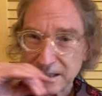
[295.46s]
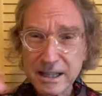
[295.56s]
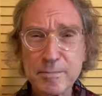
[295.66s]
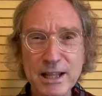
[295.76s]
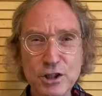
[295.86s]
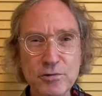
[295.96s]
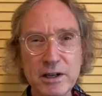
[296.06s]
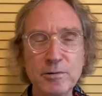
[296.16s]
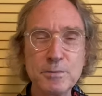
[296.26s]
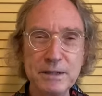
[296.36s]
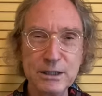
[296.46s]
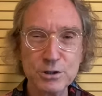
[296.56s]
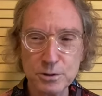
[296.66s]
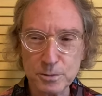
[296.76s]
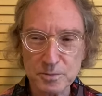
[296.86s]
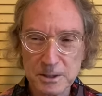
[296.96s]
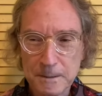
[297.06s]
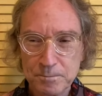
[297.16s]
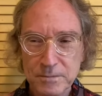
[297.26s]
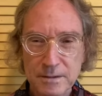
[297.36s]
thing about 300B tubes
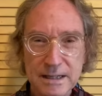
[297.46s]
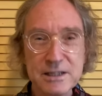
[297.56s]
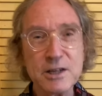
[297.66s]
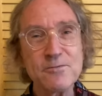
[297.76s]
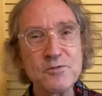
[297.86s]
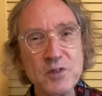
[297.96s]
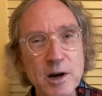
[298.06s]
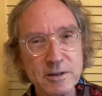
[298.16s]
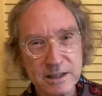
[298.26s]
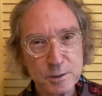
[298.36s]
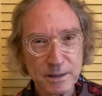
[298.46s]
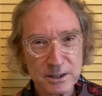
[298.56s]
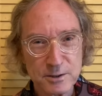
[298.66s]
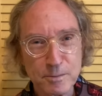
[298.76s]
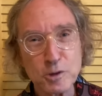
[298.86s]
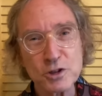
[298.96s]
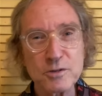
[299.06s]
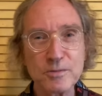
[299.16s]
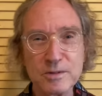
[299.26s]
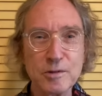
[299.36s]
is they're very expensive. Most
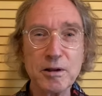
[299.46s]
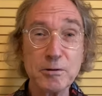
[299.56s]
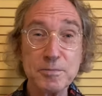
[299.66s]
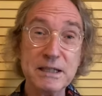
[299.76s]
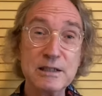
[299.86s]
300B